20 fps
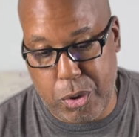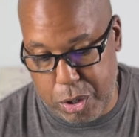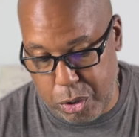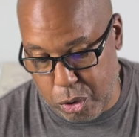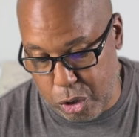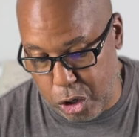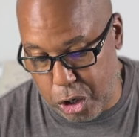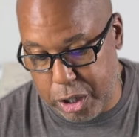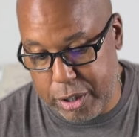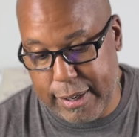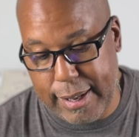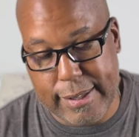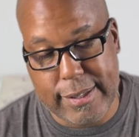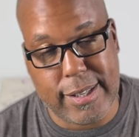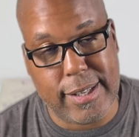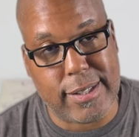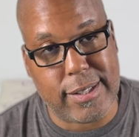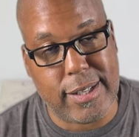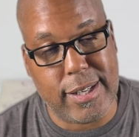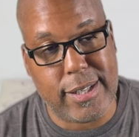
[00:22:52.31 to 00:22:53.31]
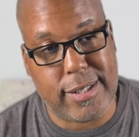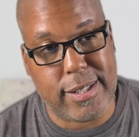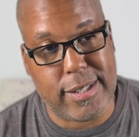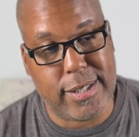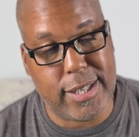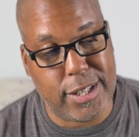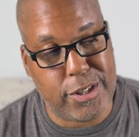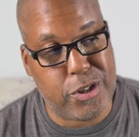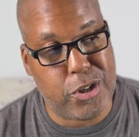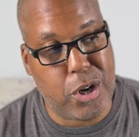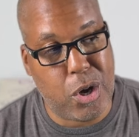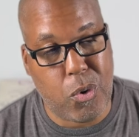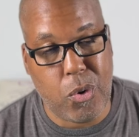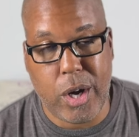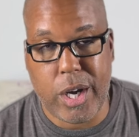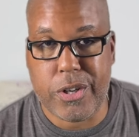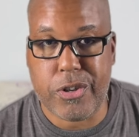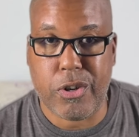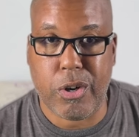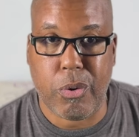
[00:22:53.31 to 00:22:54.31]
And you looked at this list and said, you know
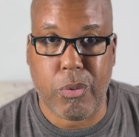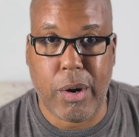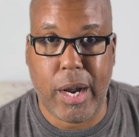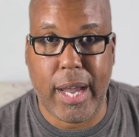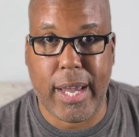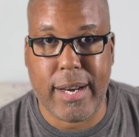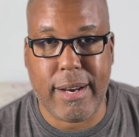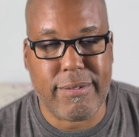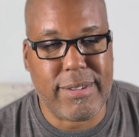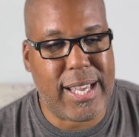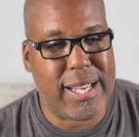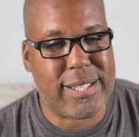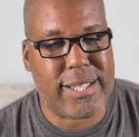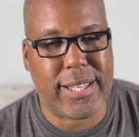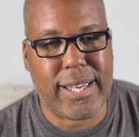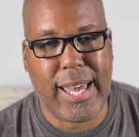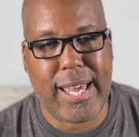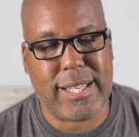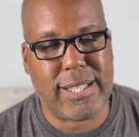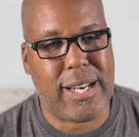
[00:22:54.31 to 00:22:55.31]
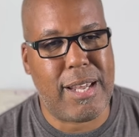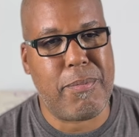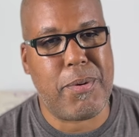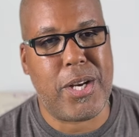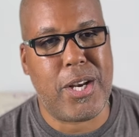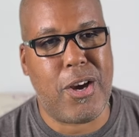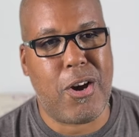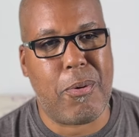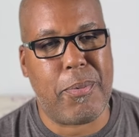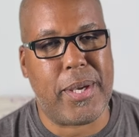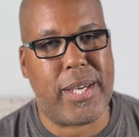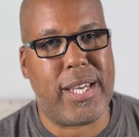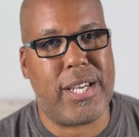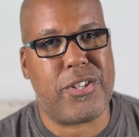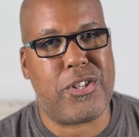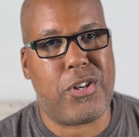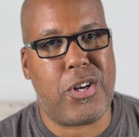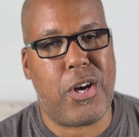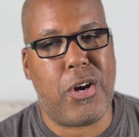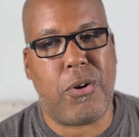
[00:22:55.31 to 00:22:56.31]
what, you're right. And if that's the case, let me know,
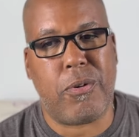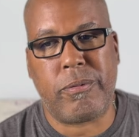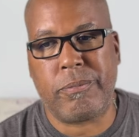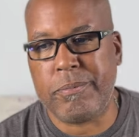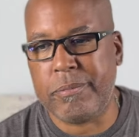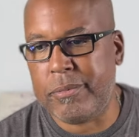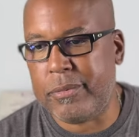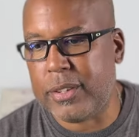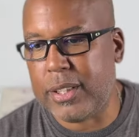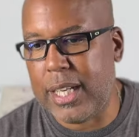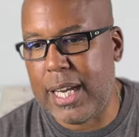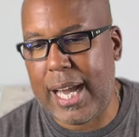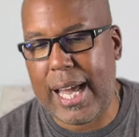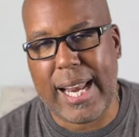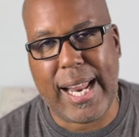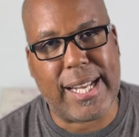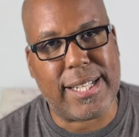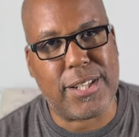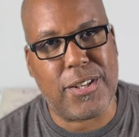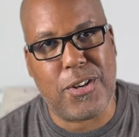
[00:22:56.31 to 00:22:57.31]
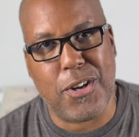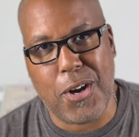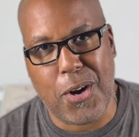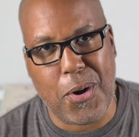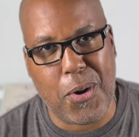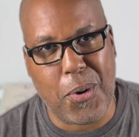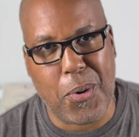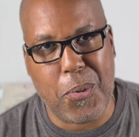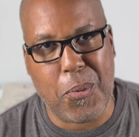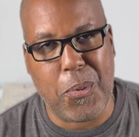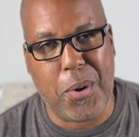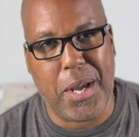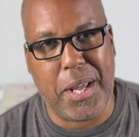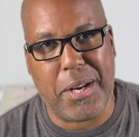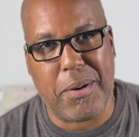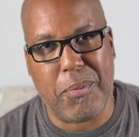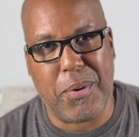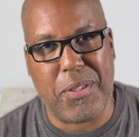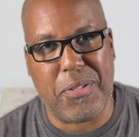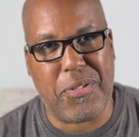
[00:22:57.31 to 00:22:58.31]
because, you know, I like to know
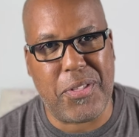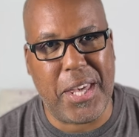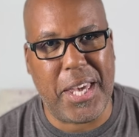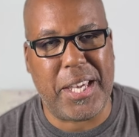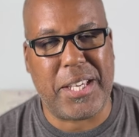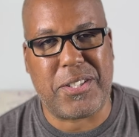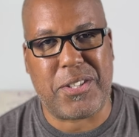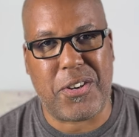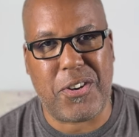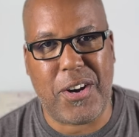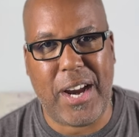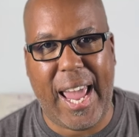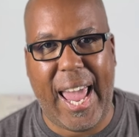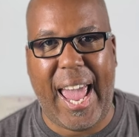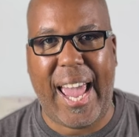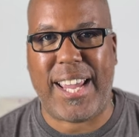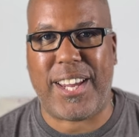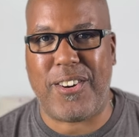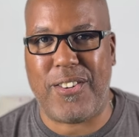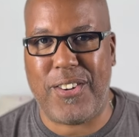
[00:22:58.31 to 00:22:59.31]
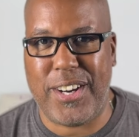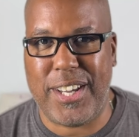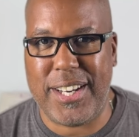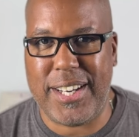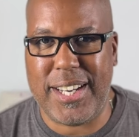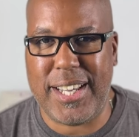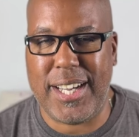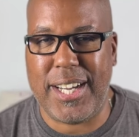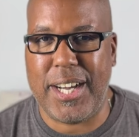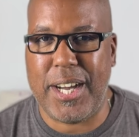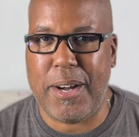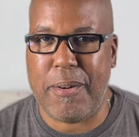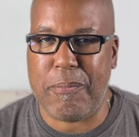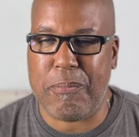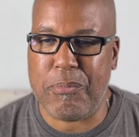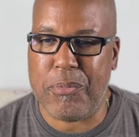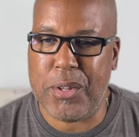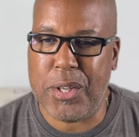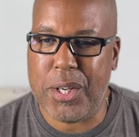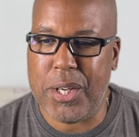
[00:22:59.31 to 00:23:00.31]
when things are accurate.
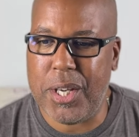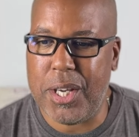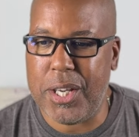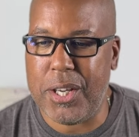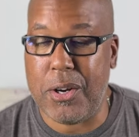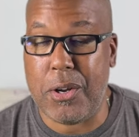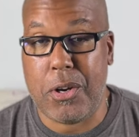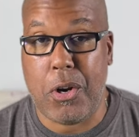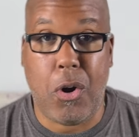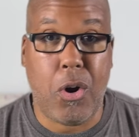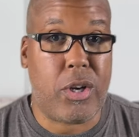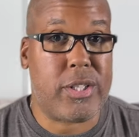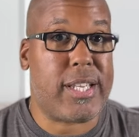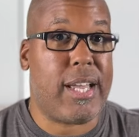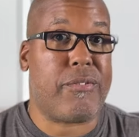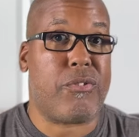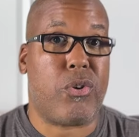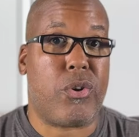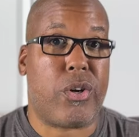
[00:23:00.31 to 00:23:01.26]
You know, you don't always have to